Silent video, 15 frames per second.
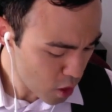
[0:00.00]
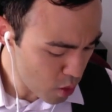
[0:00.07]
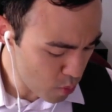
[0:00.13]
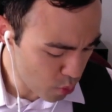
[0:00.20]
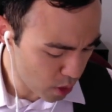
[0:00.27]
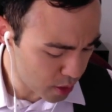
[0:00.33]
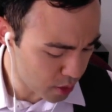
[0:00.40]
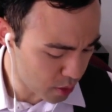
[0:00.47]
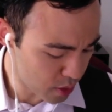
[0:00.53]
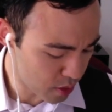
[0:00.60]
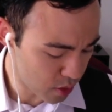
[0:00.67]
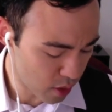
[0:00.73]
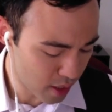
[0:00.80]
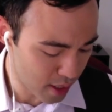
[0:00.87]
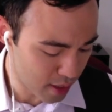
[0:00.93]
pressure is
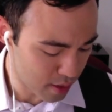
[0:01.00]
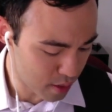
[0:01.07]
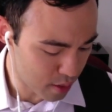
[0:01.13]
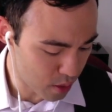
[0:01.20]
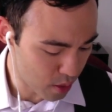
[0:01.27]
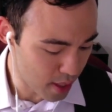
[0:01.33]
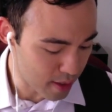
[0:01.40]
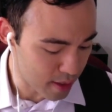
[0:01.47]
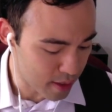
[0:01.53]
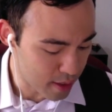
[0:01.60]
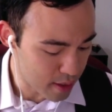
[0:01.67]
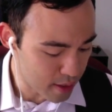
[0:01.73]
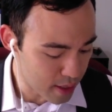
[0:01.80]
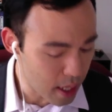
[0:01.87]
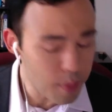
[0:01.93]
starting at 0 and
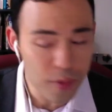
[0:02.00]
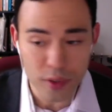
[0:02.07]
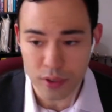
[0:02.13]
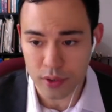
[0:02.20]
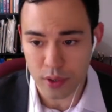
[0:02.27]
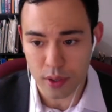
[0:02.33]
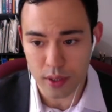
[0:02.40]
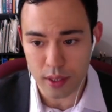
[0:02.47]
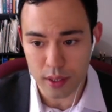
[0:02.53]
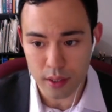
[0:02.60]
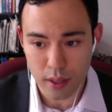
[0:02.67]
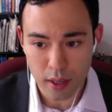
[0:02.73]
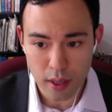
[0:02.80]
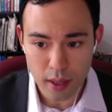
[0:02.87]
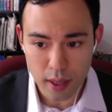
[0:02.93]
depth is starting
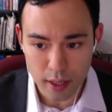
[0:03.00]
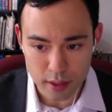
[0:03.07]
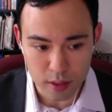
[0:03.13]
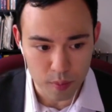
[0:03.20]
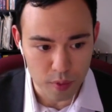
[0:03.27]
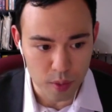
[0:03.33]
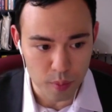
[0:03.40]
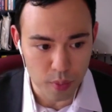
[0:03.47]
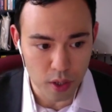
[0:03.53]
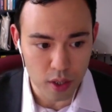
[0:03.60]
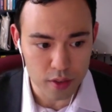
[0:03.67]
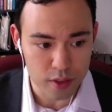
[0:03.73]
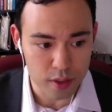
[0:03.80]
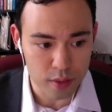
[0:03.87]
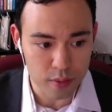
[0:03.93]
at something
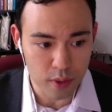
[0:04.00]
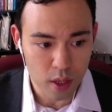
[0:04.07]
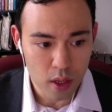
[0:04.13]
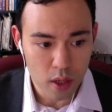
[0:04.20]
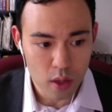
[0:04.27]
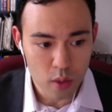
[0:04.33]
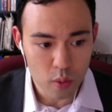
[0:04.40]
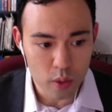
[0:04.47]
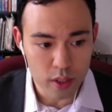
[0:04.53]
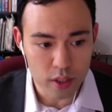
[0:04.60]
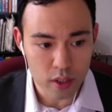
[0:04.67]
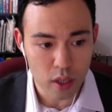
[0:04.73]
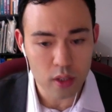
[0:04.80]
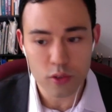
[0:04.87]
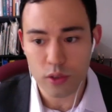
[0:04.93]
positive, which
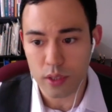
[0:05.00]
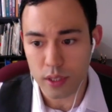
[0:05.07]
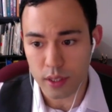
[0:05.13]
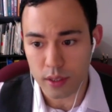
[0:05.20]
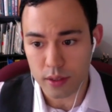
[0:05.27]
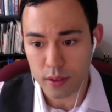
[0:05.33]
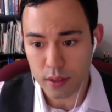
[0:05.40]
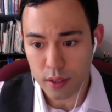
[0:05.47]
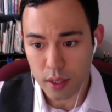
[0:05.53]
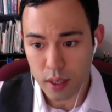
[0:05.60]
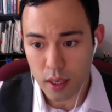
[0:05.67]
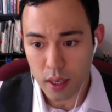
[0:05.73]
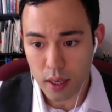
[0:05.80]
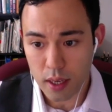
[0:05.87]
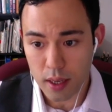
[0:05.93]
contradicts
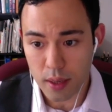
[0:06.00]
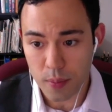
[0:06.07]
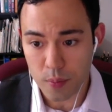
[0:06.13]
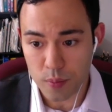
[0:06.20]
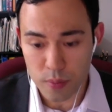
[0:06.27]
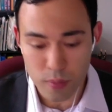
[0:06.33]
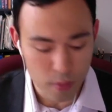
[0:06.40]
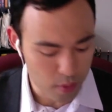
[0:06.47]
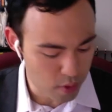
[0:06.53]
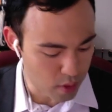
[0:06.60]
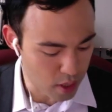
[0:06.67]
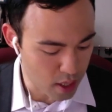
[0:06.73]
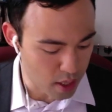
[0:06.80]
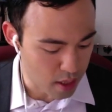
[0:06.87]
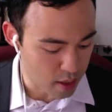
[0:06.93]
all
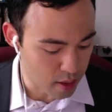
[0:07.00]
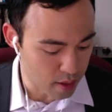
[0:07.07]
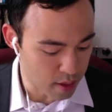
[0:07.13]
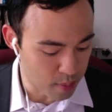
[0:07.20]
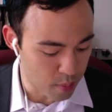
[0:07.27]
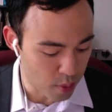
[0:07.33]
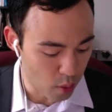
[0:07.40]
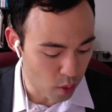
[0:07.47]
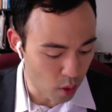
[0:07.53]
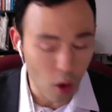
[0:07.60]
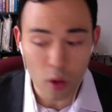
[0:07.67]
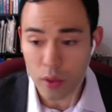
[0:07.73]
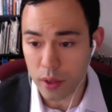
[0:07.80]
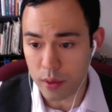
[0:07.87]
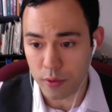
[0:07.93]

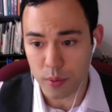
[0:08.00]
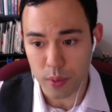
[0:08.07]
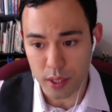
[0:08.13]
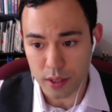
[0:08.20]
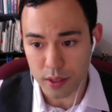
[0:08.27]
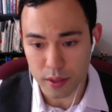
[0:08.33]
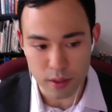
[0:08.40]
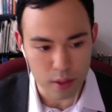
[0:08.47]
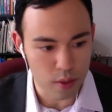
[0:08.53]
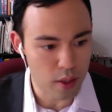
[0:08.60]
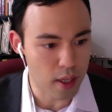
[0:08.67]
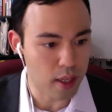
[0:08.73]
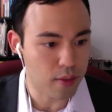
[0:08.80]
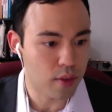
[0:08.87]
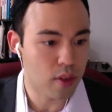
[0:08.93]
the information in the
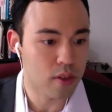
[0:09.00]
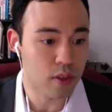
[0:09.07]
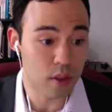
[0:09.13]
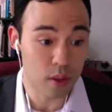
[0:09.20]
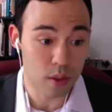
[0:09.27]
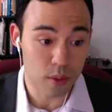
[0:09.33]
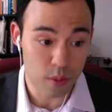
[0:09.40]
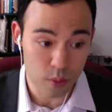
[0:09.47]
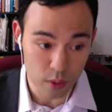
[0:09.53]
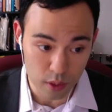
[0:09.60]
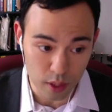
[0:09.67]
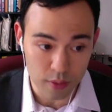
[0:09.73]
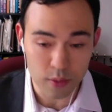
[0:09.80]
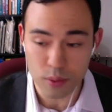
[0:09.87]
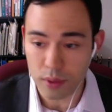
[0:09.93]
graph. So we're
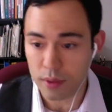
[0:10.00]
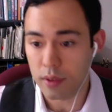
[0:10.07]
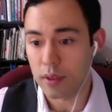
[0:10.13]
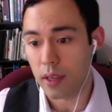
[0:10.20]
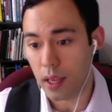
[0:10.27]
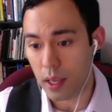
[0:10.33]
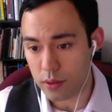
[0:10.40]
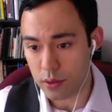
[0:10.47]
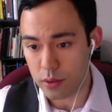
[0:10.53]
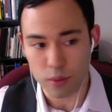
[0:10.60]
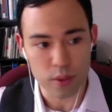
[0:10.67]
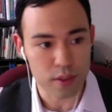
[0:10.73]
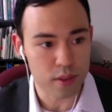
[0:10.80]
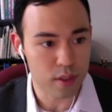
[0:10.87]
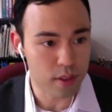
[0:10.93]
left with answer
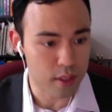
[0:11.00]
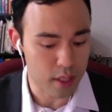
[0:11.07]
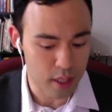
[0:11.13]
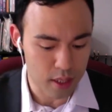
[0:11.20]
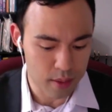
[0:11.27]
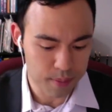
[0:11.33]
choice D.